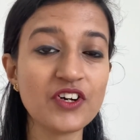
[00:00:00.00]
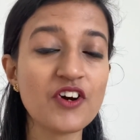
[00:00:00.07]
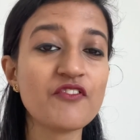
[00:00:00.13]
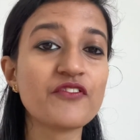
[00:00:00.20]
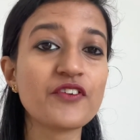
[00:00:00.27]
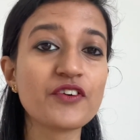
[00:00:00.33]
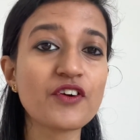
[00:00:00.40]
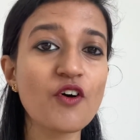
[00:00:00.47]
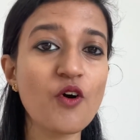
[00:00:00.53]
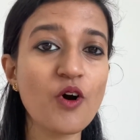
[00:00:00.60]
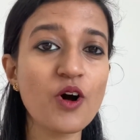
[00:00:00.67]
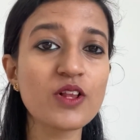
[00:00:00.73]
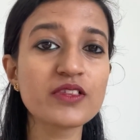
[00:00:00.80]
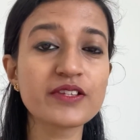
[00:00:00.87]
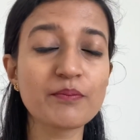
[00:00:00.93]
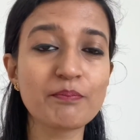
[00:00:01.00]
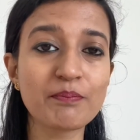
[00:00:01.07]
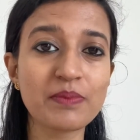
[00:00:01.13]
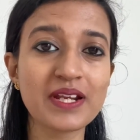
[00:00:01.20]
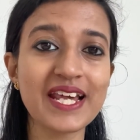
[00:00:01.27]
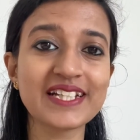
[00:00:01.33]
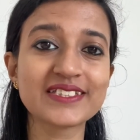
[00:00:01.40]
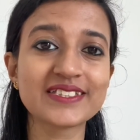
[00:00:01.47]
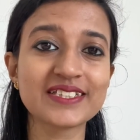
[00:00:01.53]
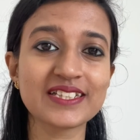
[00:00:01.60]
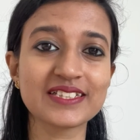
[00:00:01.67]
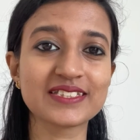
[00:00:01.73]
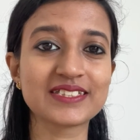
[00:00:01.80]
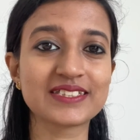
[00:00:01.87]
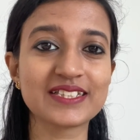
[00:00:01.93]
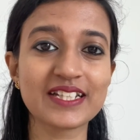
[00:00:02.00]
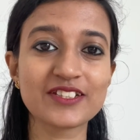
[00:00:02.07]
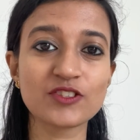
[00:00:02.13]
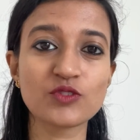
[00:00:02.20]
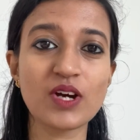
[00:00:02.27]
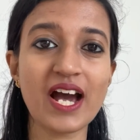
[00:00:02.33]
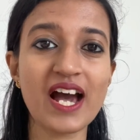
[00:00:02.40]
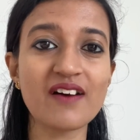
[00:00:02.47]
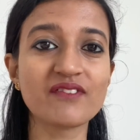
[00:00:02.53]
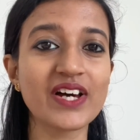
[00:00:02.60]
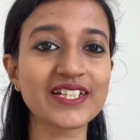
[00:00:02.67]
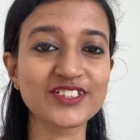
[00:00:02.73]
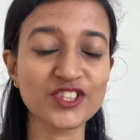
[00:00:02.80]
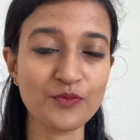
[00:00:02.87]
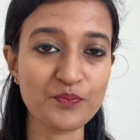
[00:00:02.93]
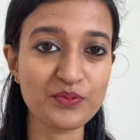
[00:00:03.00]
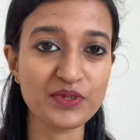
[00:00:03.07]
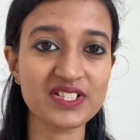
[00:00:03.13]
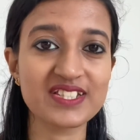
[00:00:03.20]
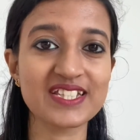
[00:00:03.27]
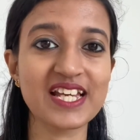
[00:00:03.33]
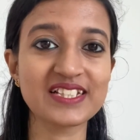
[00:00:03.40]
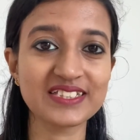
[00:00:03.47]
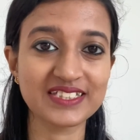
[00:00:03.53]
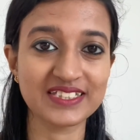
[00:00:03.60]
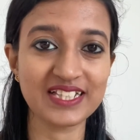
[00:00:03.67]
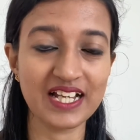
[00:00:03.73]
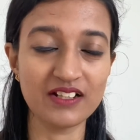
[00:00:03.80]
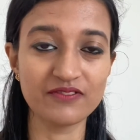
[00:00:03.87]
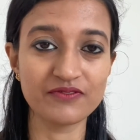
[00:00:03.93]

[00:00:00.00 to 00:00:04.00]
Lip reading: for all the blessings that you have as your present self,